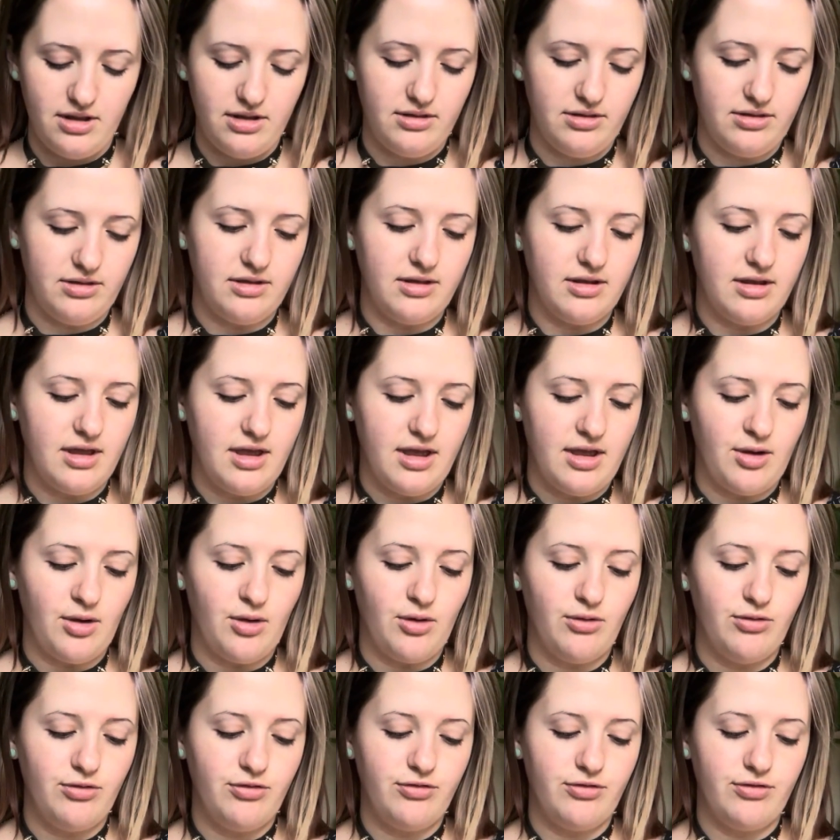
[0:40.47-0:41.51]
the
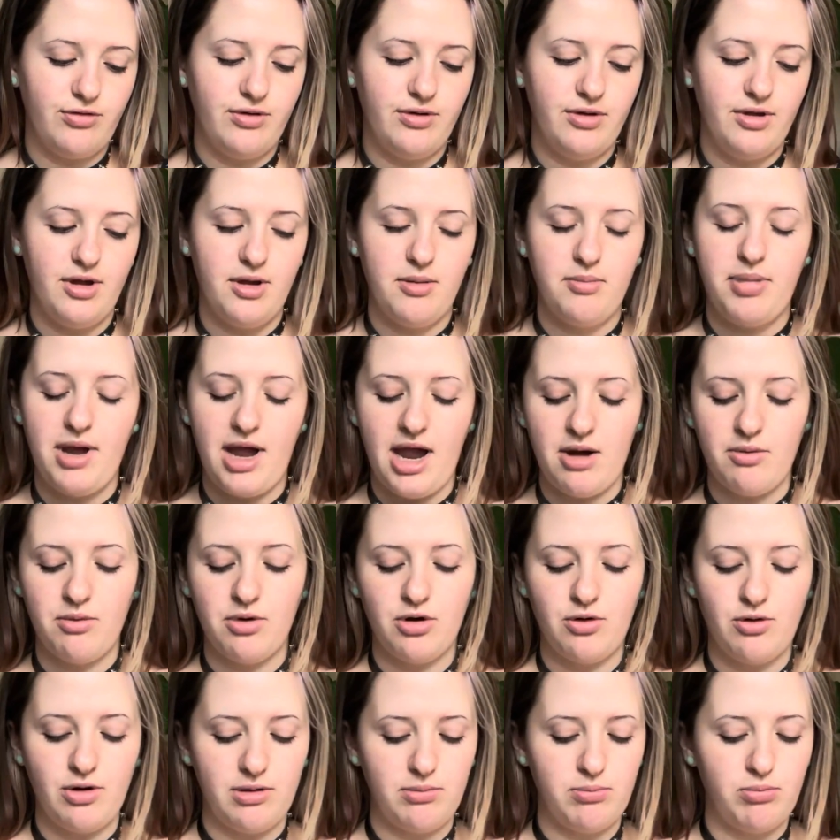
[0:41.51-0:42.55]
e.l.f. Power
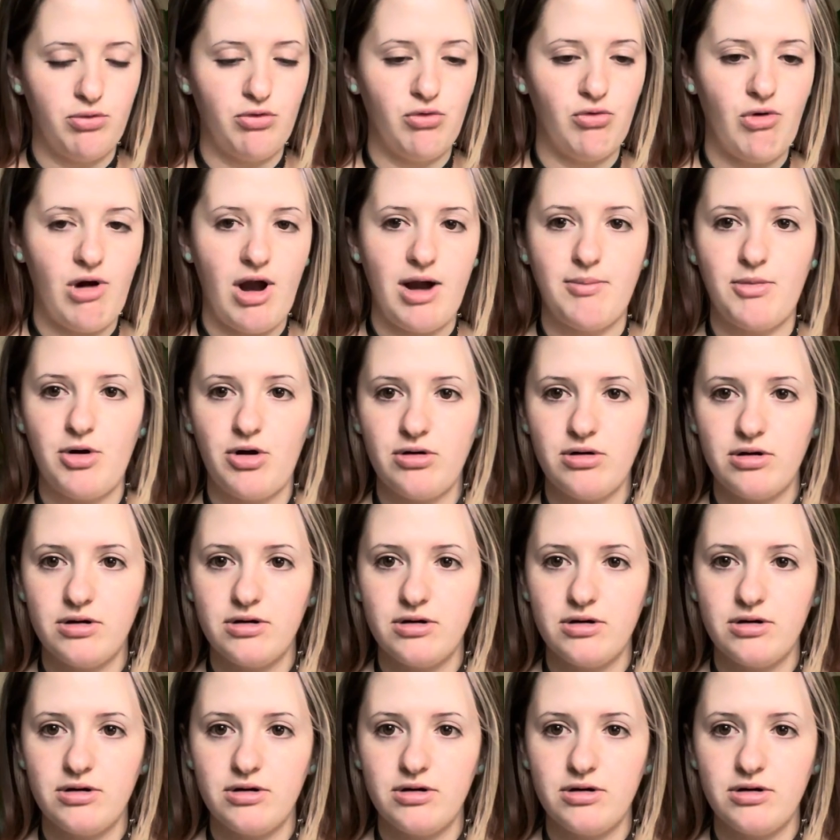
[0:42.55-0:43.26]
Grip Primer